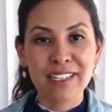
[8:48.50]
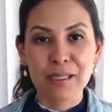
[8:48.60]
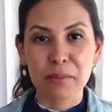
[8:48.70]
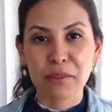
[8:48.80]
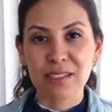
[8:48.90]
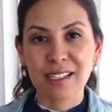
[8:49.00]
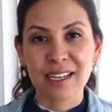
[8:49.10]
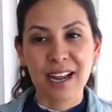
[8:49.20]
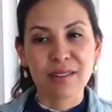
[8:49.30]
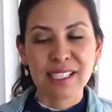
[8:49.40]
boosted.
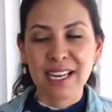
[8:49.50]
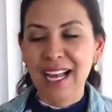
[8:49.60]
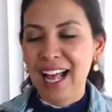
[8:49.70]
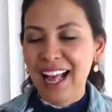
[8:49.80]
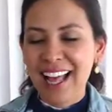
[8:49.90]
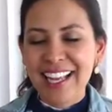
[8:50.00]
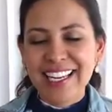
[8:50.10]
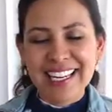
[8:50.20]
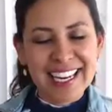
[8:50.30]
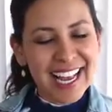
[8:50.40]
And I was like,
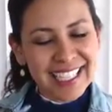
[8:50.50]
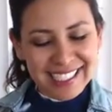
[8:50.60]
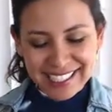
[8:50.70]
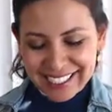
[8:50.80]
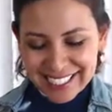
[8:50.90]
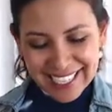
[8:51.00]
yes,